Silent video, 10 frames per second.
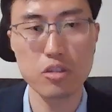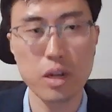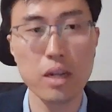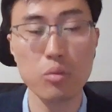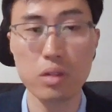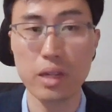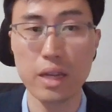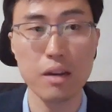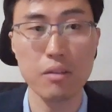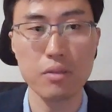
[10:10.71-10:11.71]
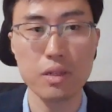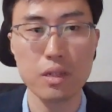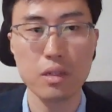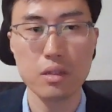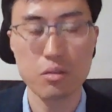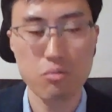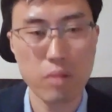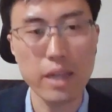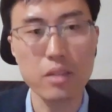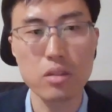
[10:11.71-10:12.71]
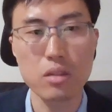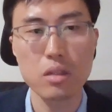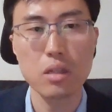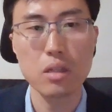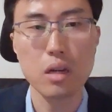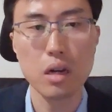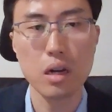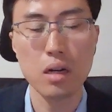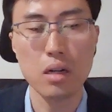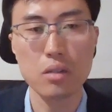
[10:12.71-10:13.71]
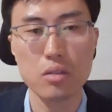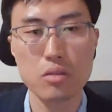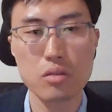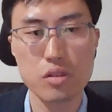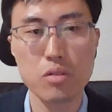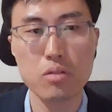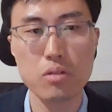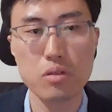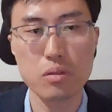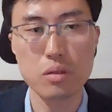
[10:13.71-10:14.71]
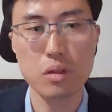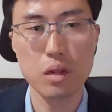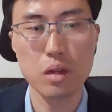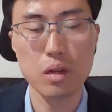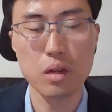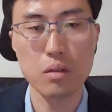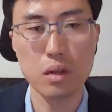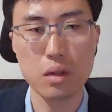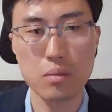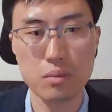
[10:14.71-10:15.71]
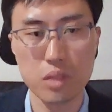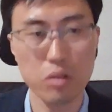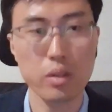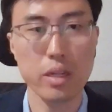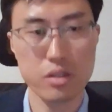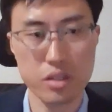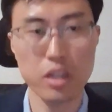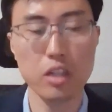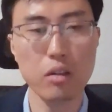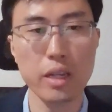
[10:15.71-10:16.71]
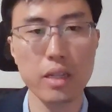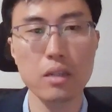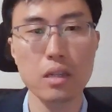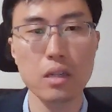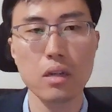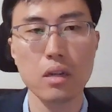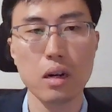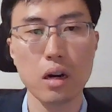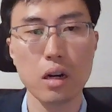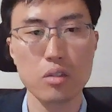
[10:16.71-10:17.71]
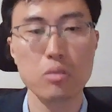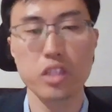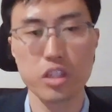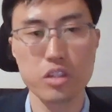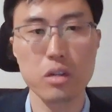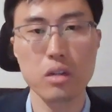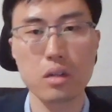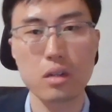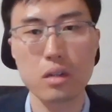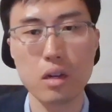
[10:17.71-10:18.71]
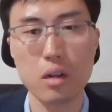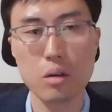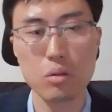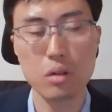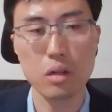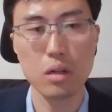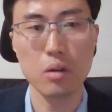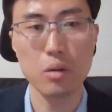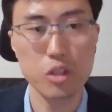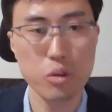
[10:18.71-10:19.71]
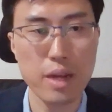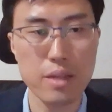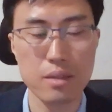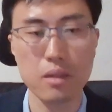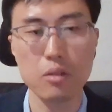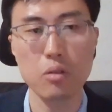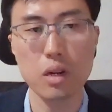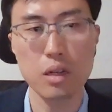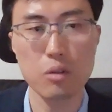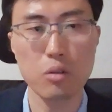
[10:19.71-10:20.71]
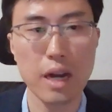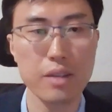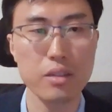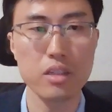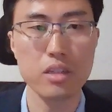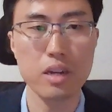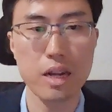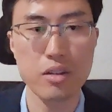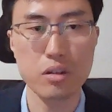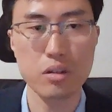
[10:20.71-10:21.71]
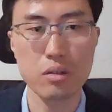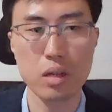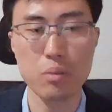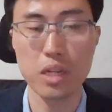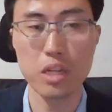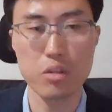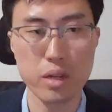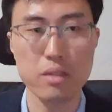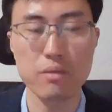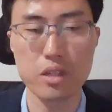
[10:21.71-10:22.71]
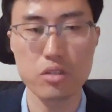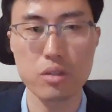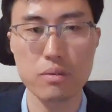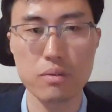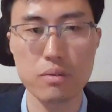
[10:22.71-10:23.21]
China would have the right to use nuclear signaling to deter U.S. or other international military intervention.